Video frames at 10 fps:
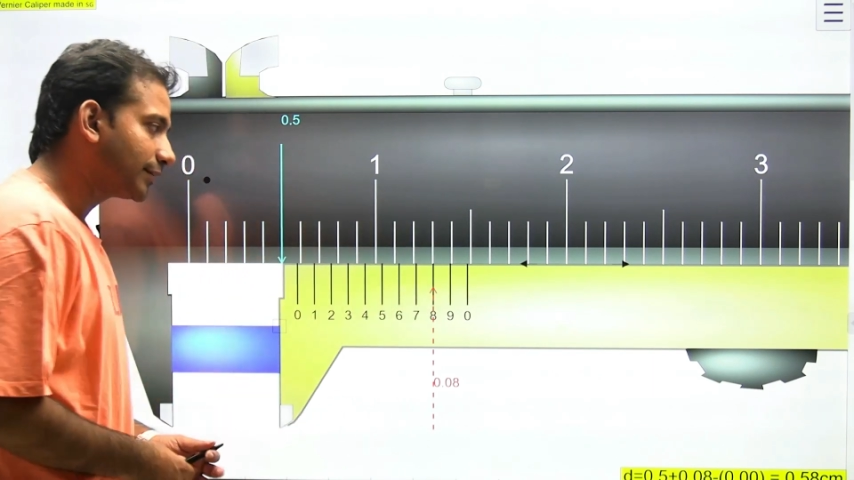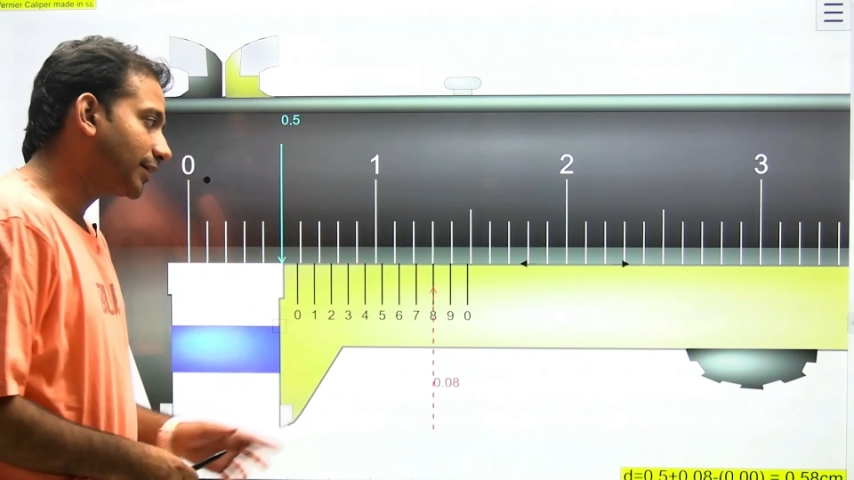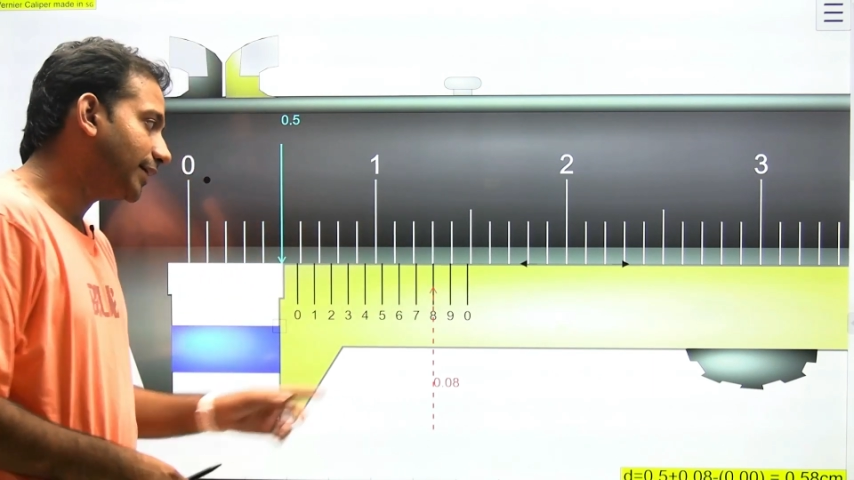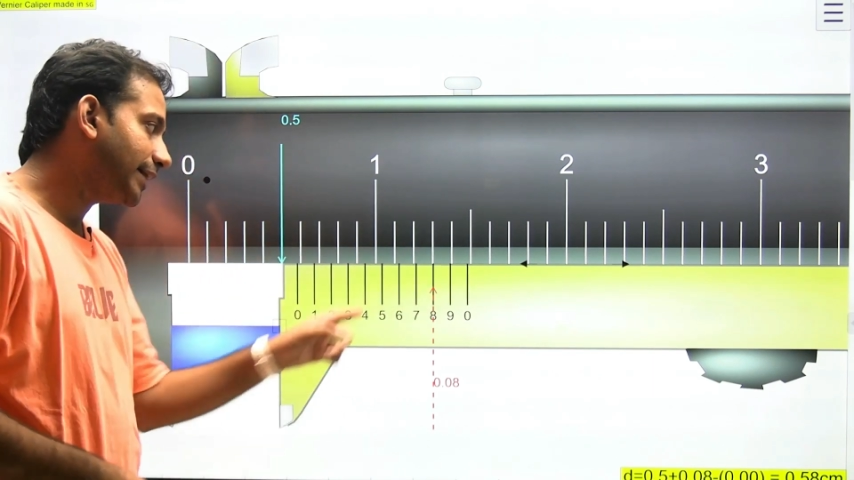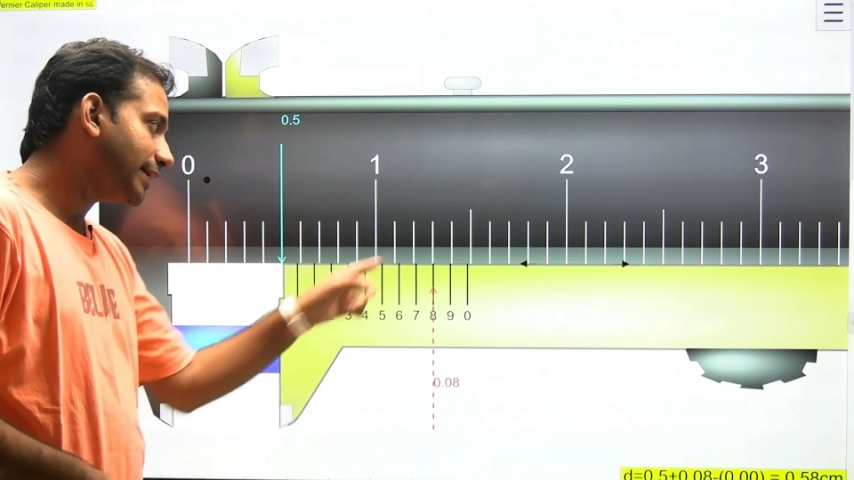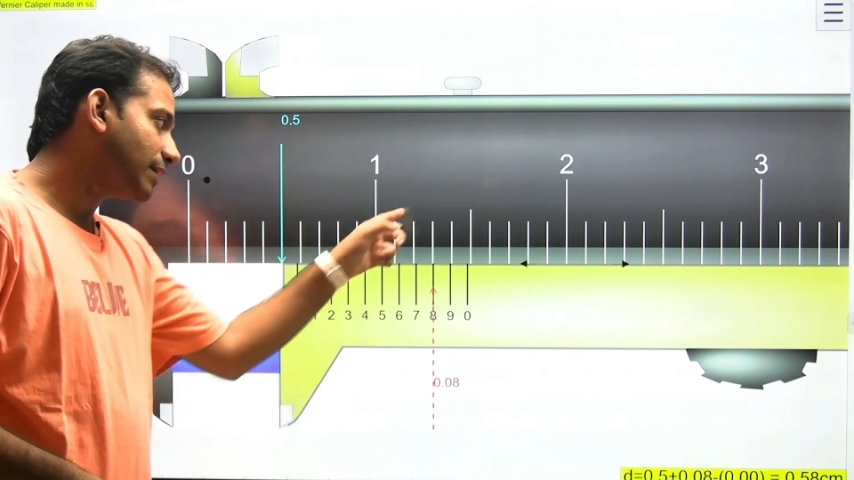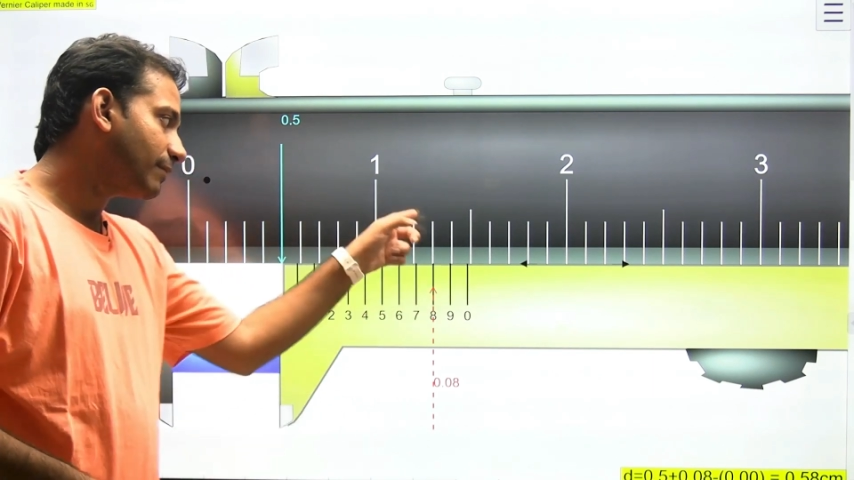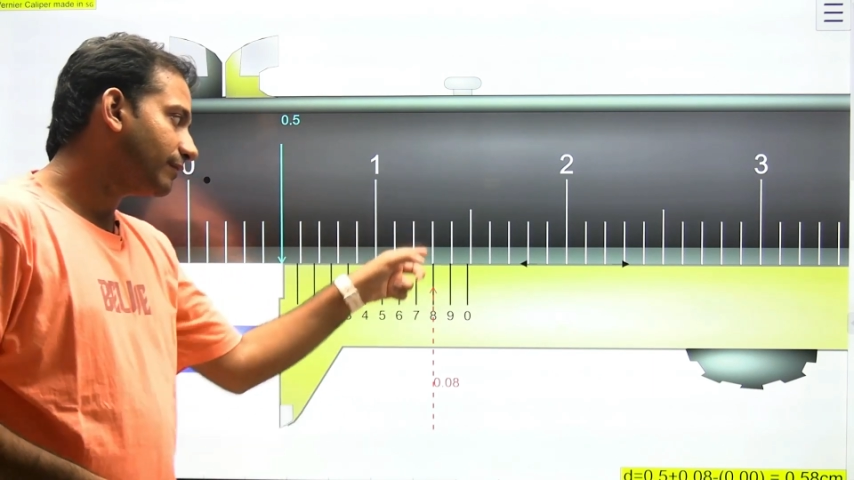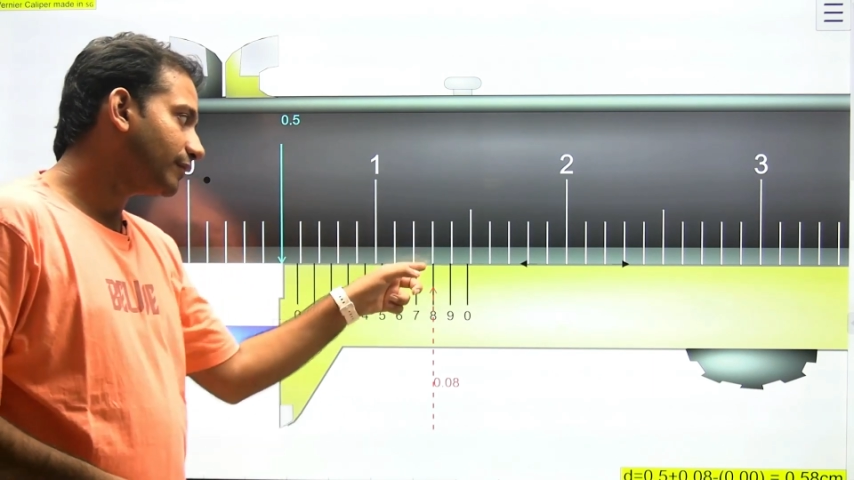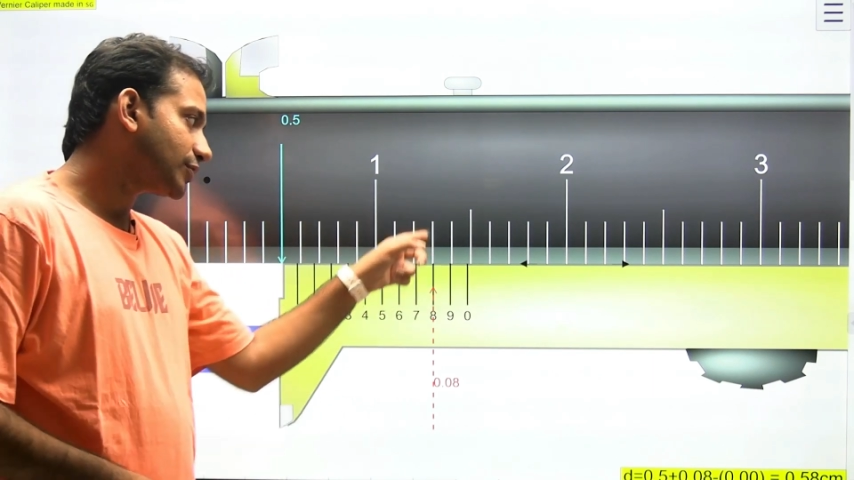13
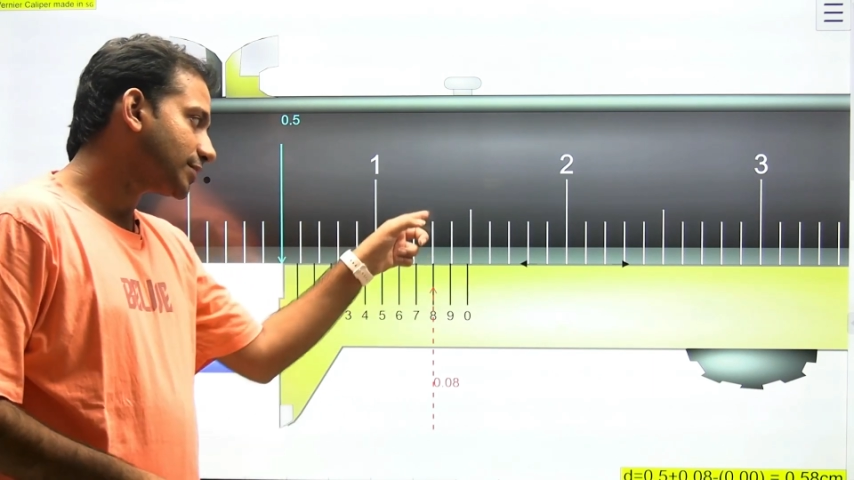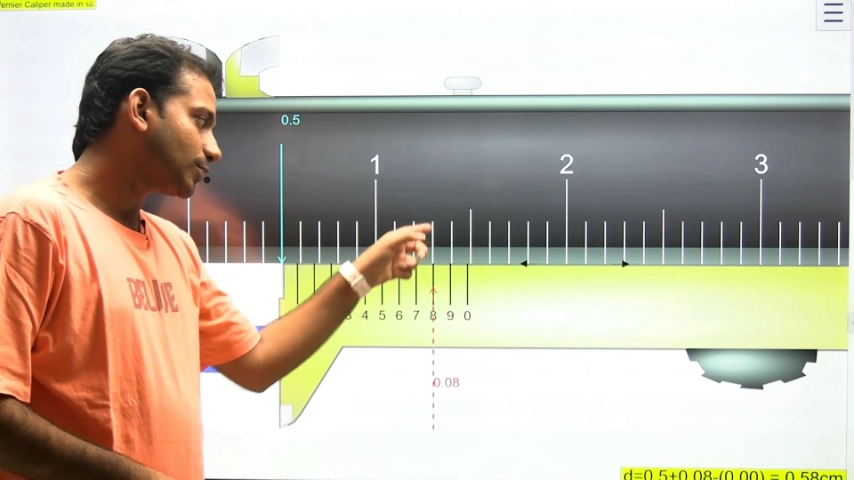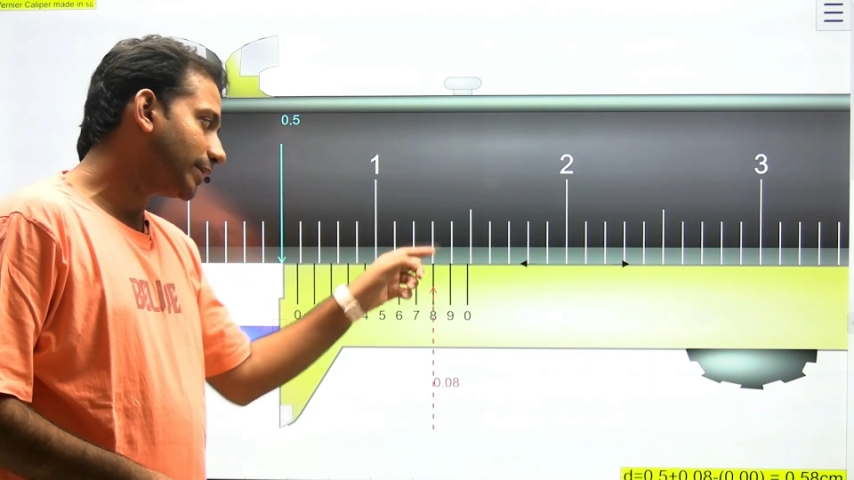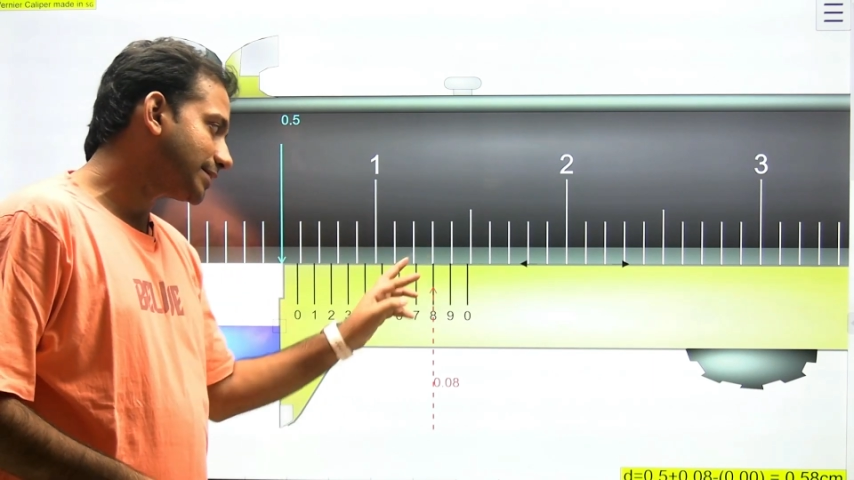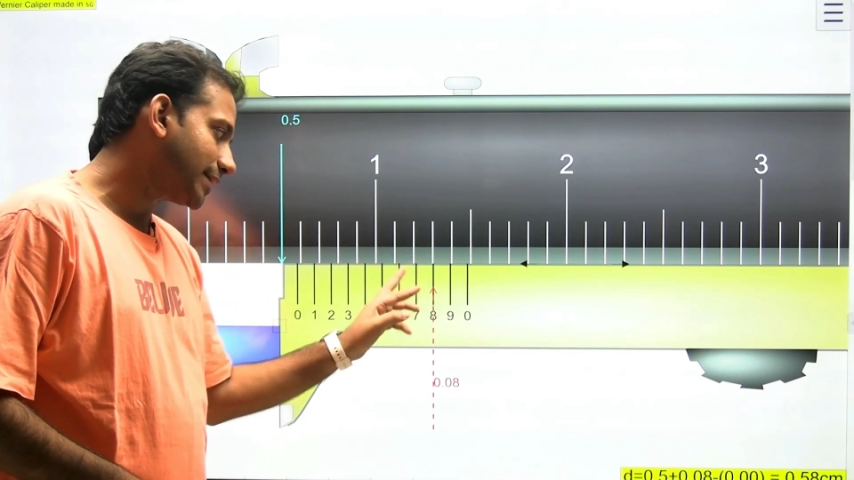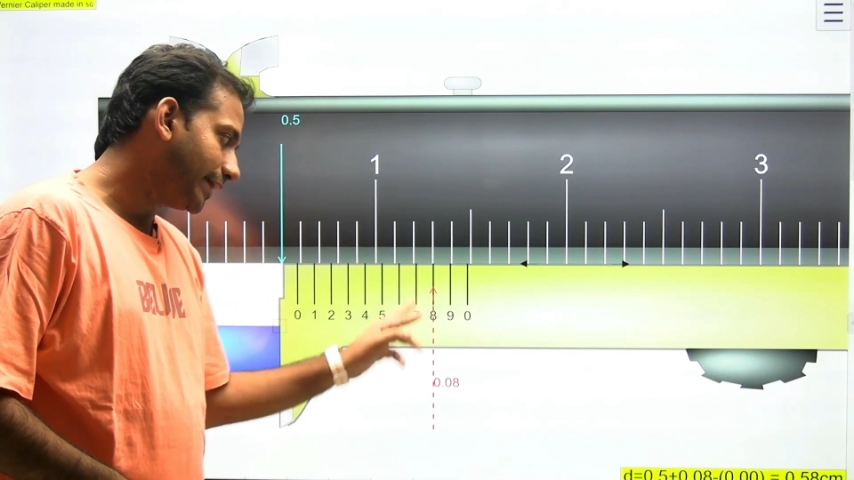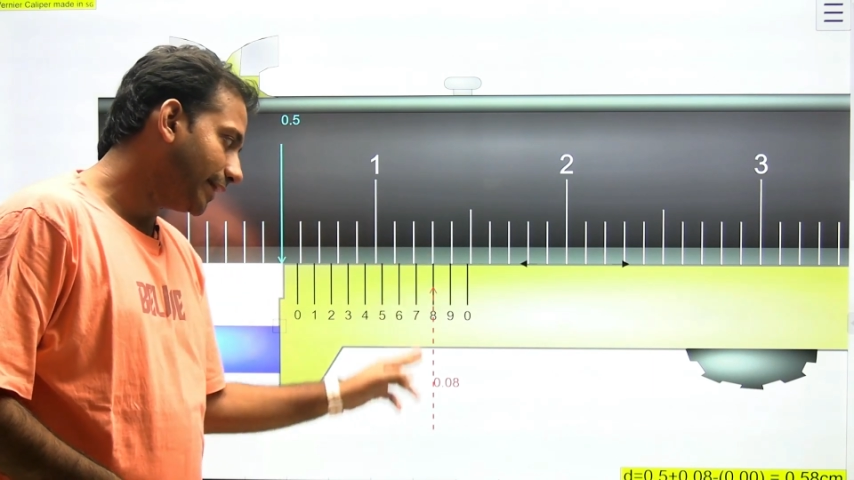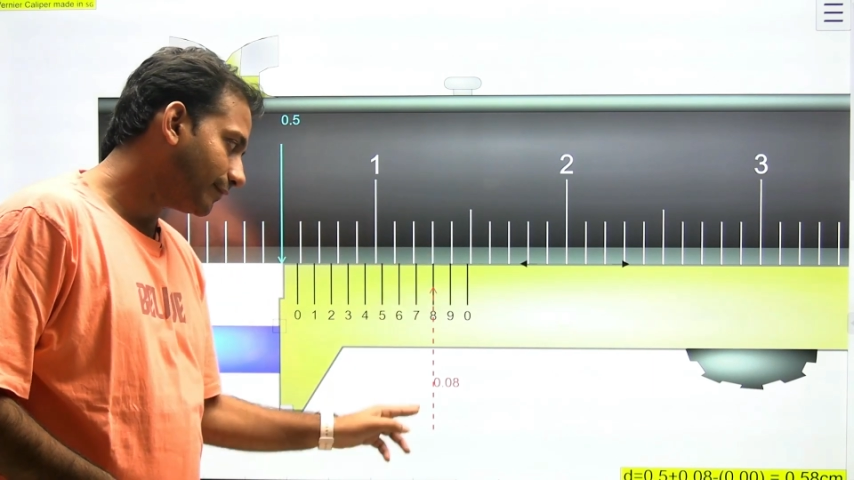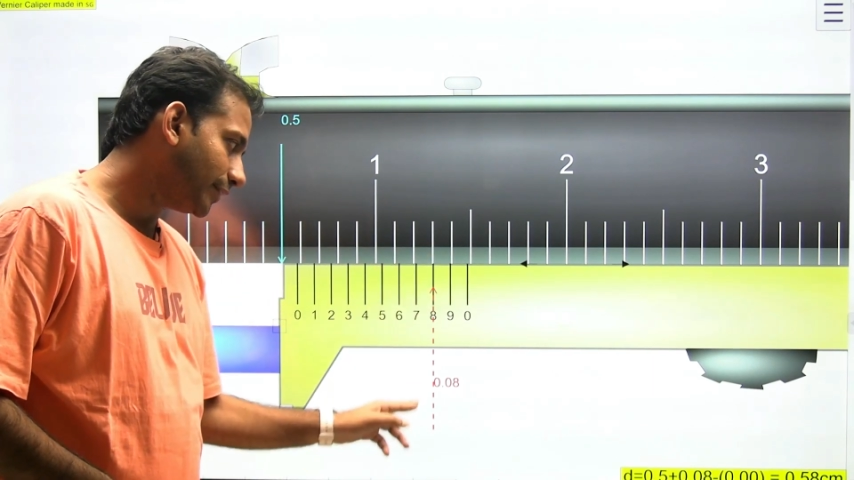mm which is coinciding